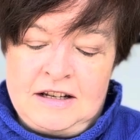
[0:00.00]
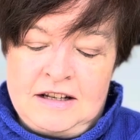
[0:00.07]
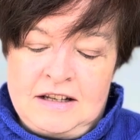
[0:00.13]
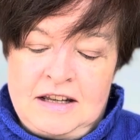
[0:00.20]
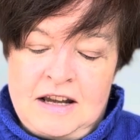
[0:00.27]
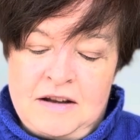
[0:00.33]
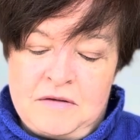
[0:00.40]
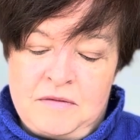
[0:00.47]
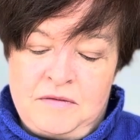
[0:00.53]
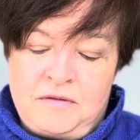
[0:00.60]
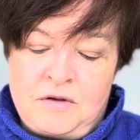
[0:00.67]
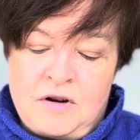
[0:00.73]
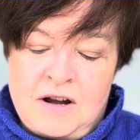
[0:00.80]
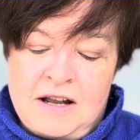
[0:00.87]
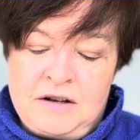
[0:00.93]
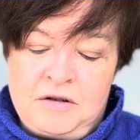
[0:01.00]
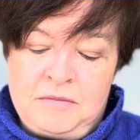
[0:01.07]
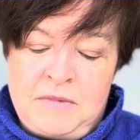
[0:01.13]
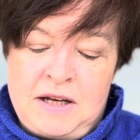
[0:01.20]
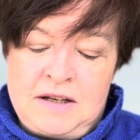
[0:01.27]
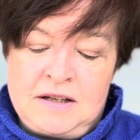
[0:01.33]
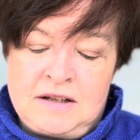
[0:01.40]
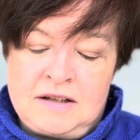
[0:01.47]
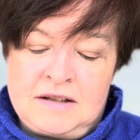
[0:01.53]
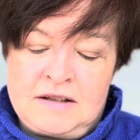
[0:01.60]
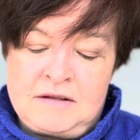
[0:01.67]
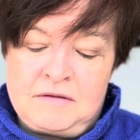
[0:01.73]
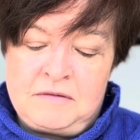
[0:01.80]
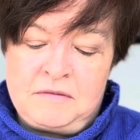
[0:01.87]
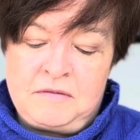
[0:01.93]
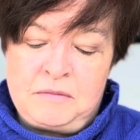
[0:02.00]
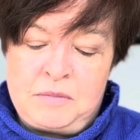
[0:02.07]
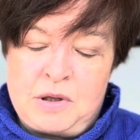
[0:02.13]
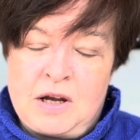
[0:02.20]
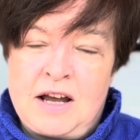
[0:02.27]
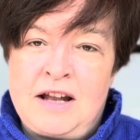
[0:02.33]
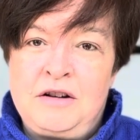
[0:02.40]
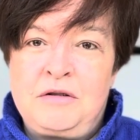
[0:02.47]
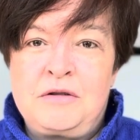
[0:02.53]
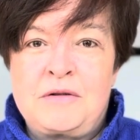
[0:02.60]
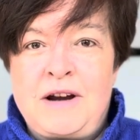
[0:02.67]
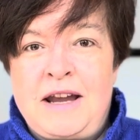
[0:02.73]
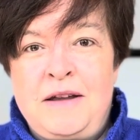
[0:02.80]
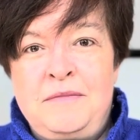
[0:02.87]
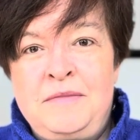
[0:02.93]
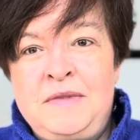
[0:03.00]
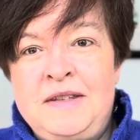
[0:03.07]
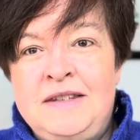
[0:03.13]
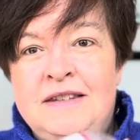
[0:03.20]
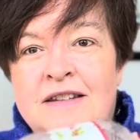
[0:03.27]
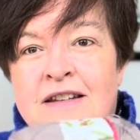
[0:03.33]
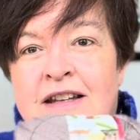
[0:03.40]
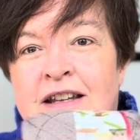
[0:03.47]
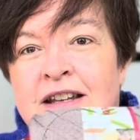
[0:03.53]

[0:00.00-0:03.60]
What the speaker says: yeah, 400 meters per 100 grams.